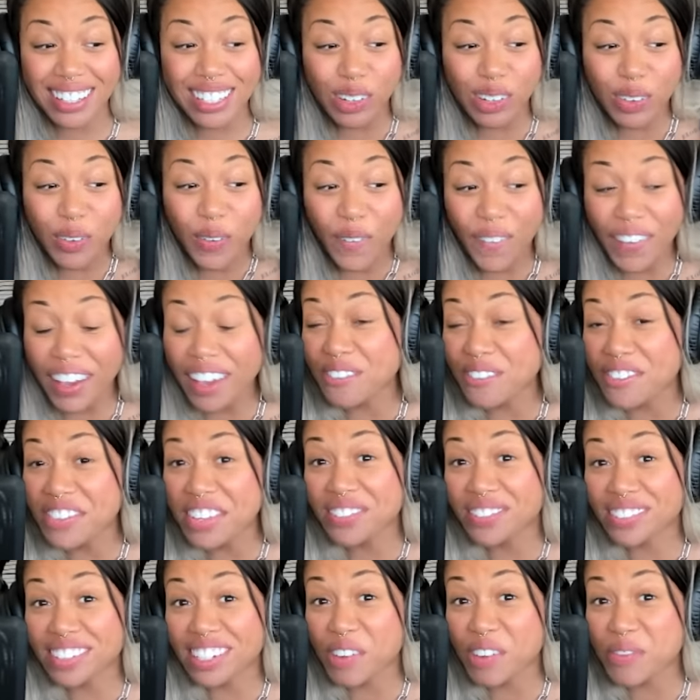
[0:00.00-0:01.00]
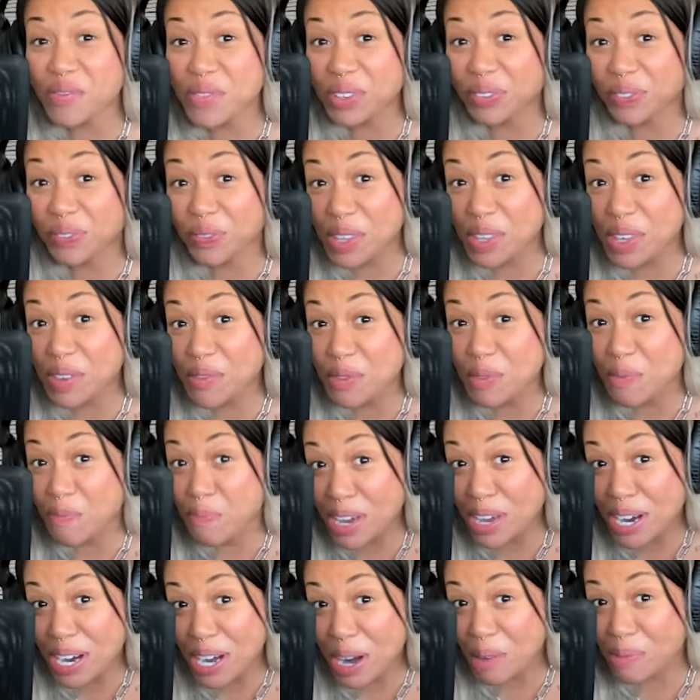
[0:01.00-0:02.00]
So if you're
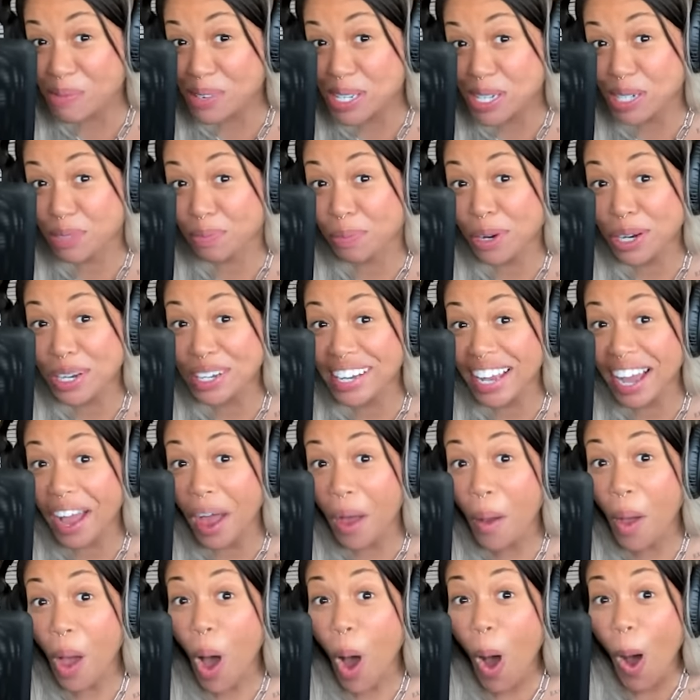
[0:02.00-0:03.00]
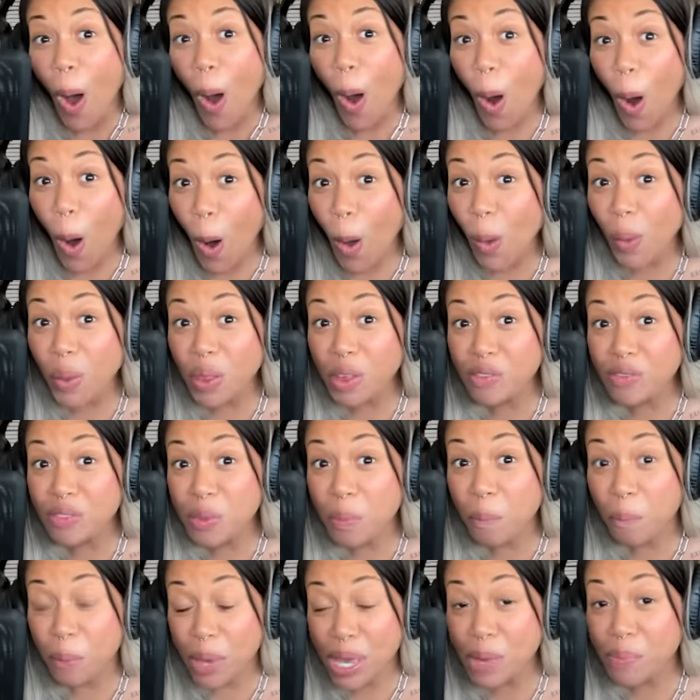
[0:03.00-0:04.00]
picking up what she's putting down, all of
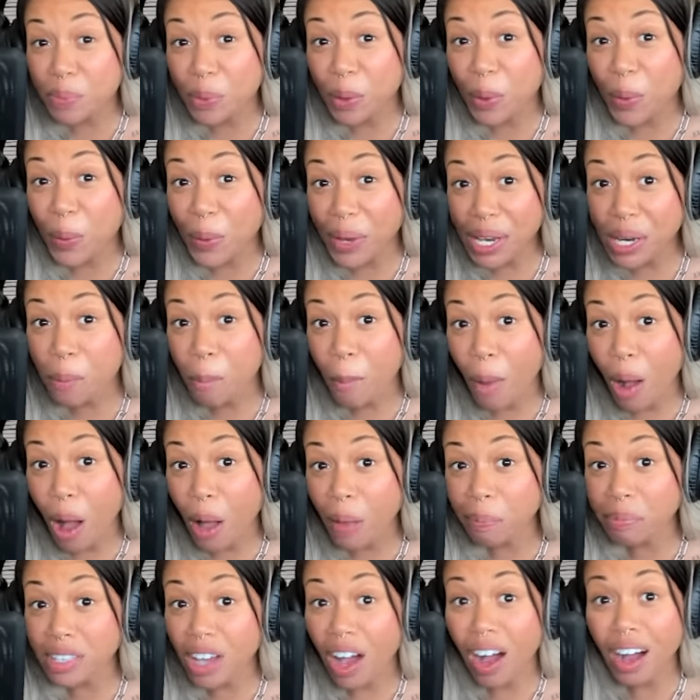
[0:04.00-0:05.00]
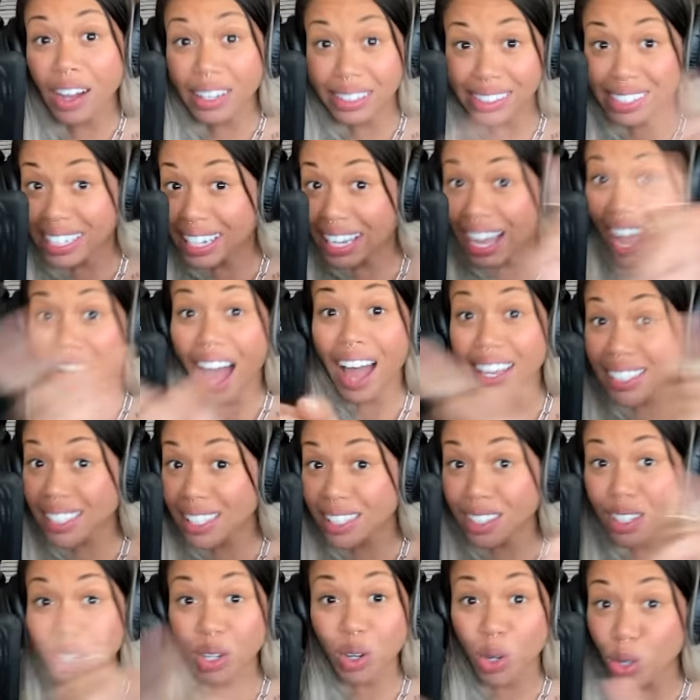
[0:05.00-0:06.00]
the people in mom talk, the guys
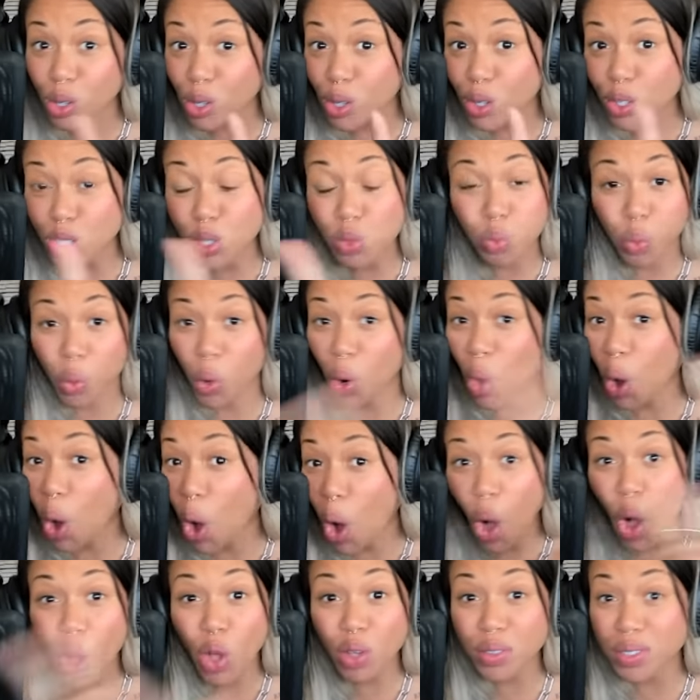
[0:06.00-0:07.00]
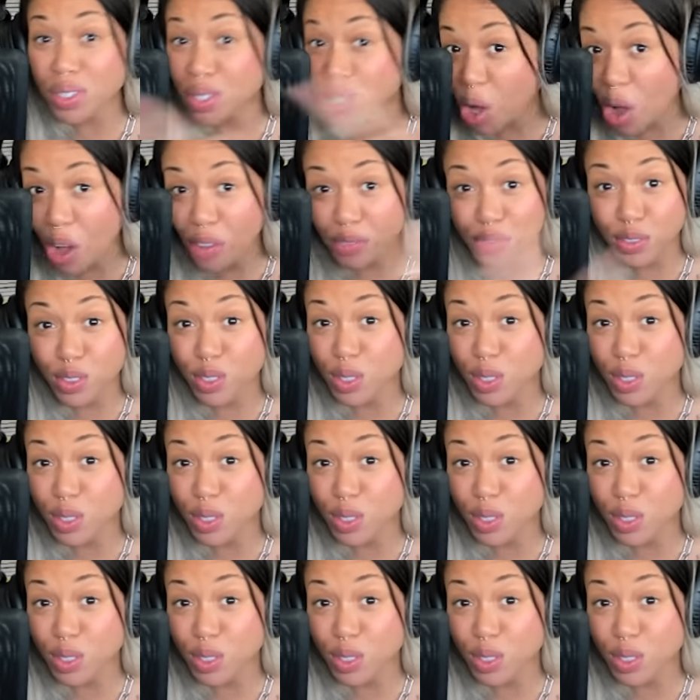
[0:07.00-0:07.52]
and the girls, were all soft